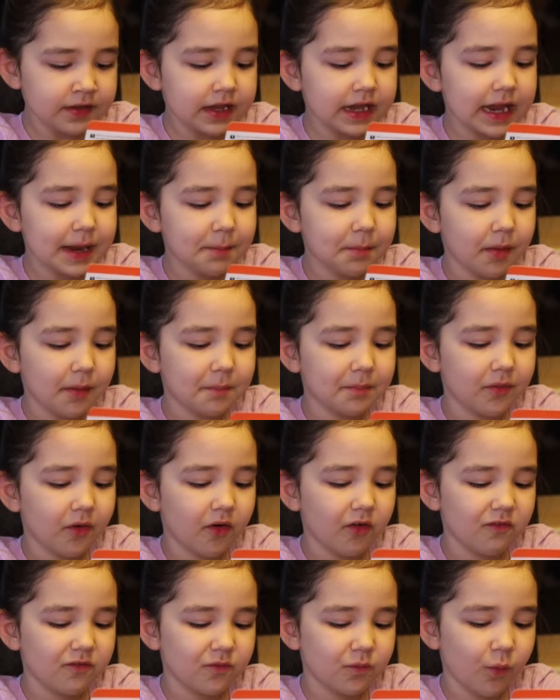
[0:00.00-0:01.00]
Keep a
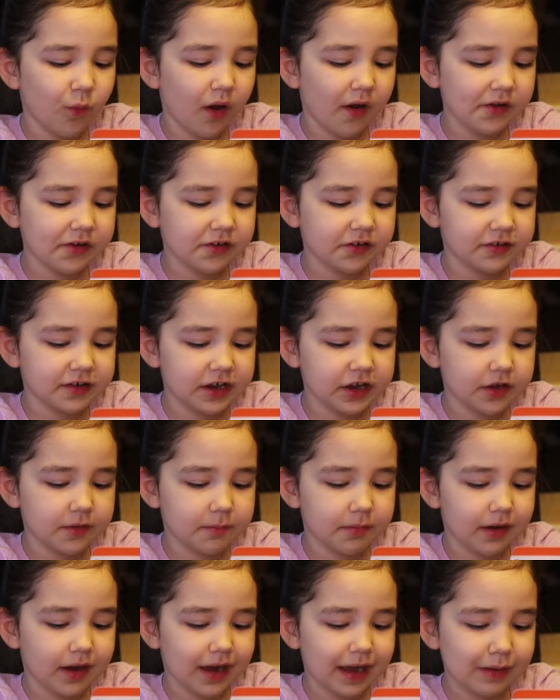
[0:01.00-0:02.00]
bowl of water
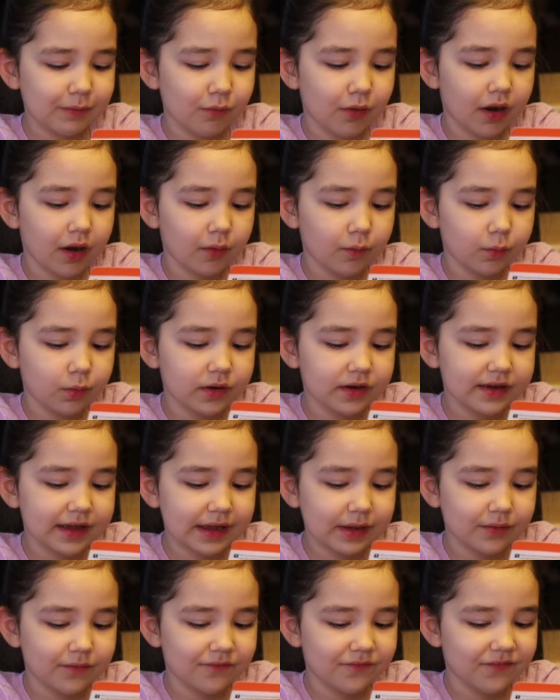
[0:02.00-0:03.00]
nearby while
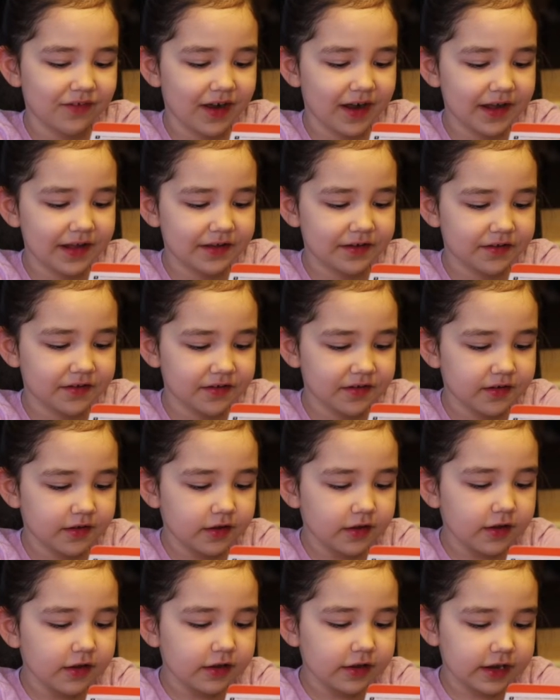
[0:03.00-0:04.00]
working a fire.
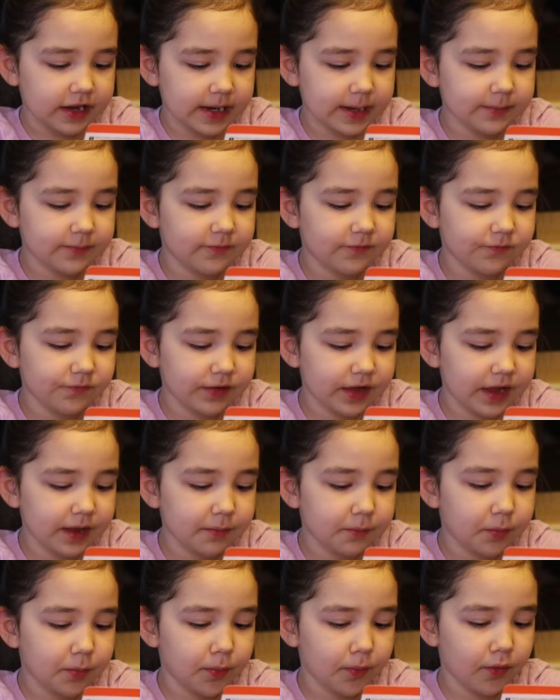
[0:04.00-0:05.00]
Keep
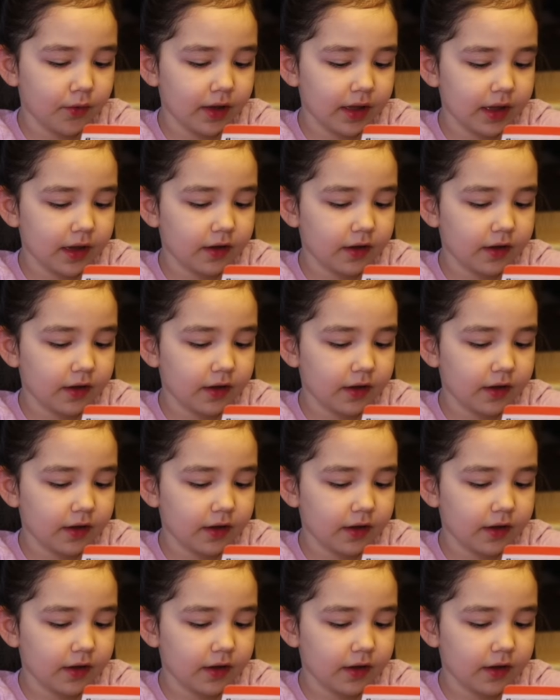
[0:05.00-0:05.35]
flammable